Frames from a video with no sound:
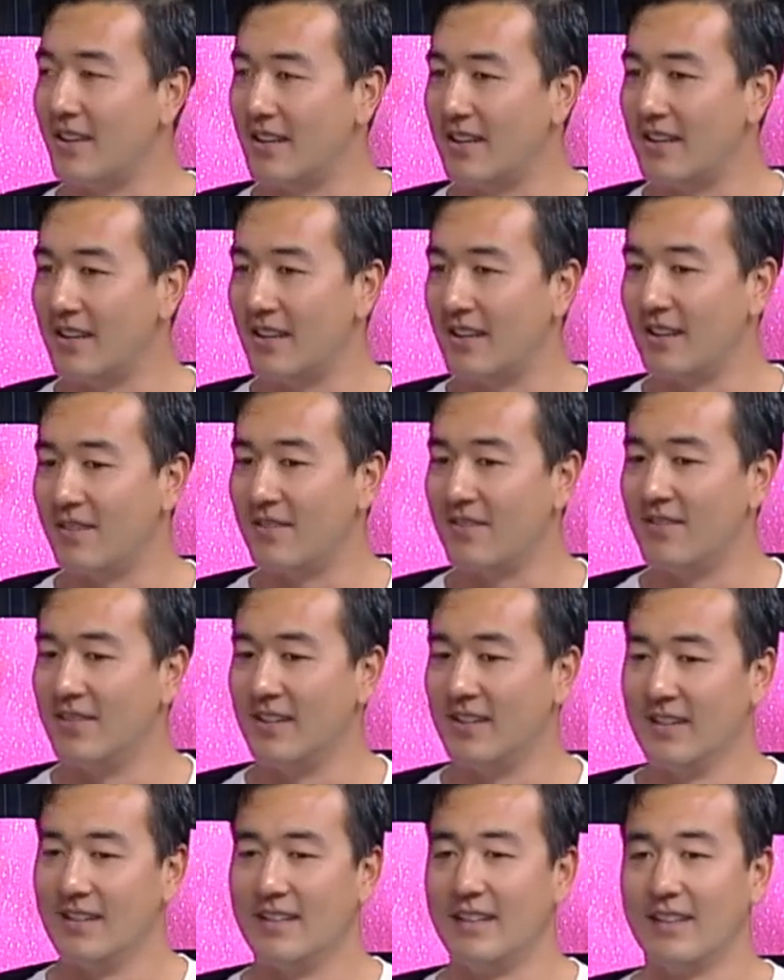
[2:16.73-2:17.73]
and I
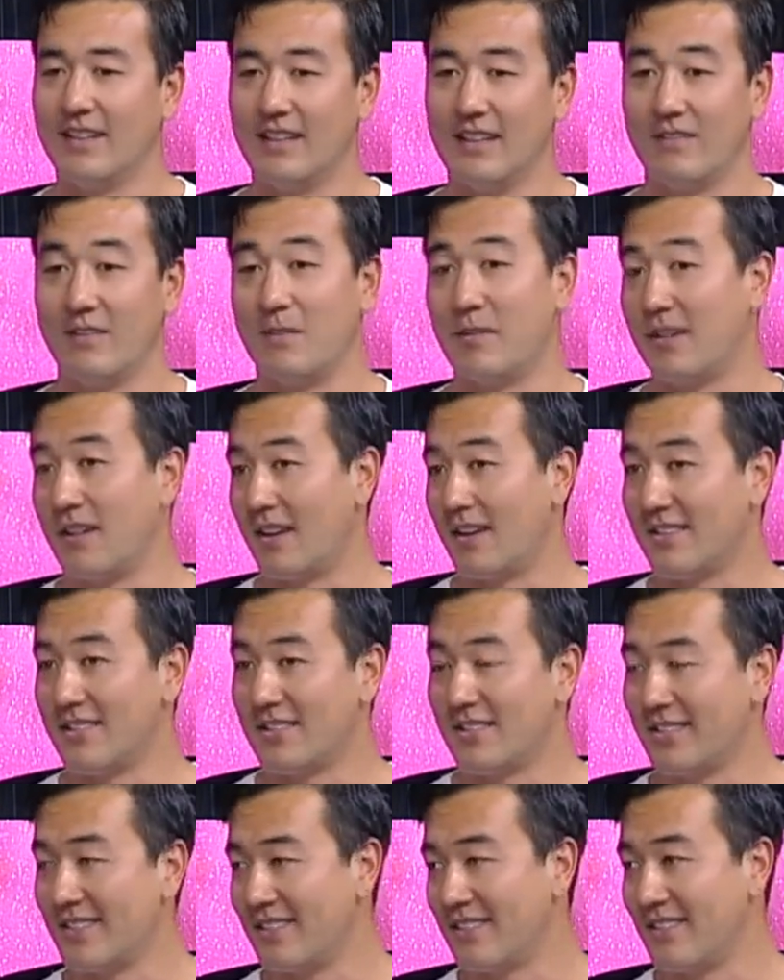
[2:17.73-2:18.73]
live on Milana Street,